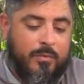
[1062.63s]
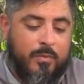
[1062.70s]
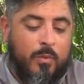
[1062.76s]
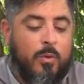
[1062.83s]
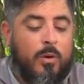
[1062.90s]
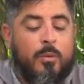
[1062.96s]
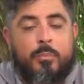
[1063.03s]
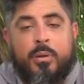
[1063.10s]

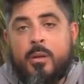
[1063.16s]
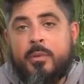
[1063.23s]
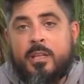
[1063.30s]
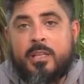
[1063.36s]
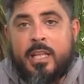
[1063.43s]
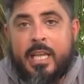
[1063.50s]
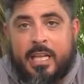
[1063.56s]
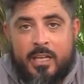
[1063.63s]
for
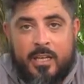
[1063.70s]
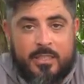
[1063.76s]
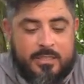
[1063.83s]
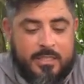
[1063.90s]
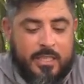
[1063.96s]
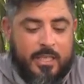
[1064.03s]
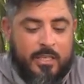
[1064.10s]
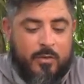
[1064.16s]
public land
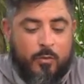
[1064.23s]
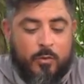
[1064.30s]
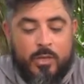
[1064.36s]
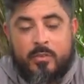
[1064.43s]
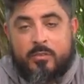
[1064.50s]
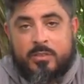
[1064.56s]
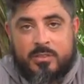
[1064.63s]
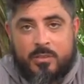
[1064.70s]
hunting or
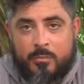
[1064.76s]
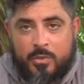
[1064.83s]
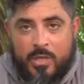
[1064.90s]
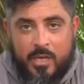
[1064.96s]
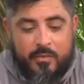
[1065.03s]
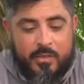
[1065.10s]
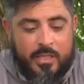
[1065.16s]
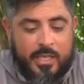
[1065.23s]
even some
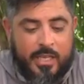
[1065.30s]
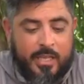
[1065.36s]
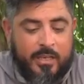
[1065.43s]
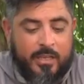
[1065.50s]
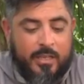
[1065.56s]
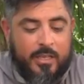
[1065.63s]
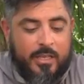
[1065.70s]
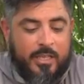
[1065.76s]
private land,